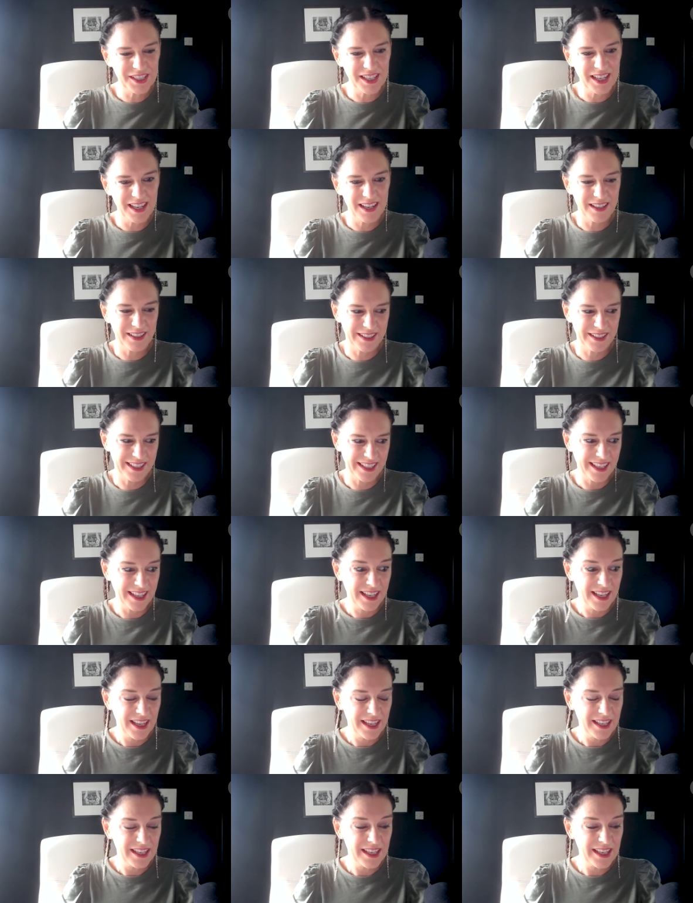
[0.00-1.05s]
uh,
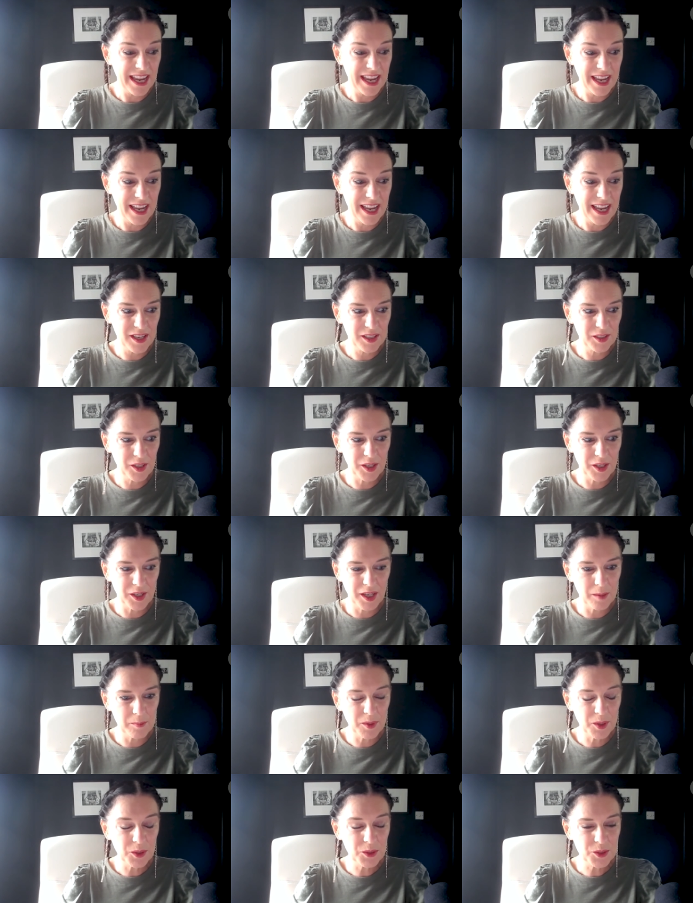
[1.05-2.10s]
yeah. Look,
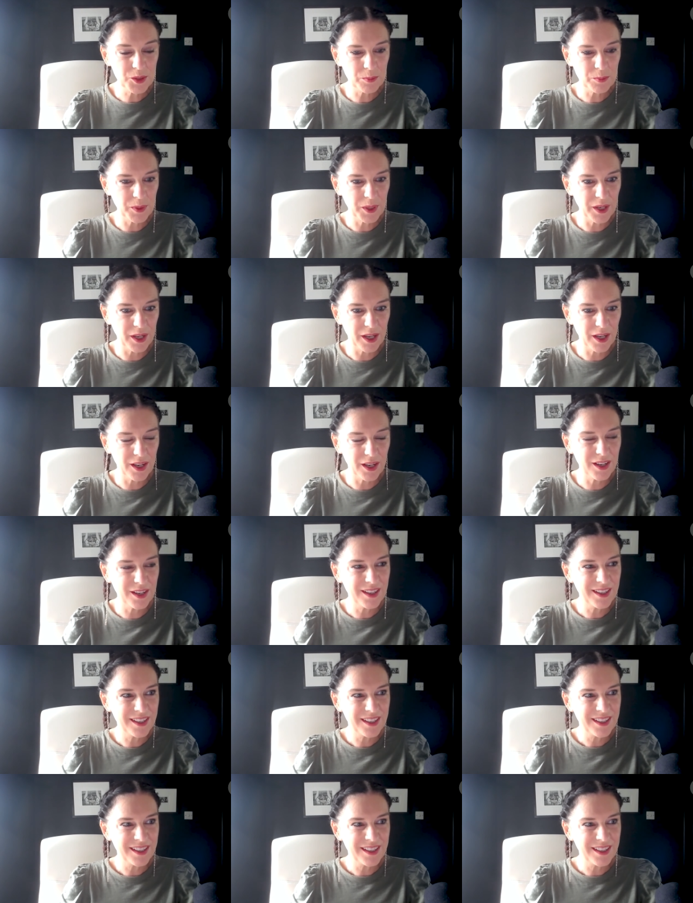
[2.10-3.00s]
I'm an entrepreneur.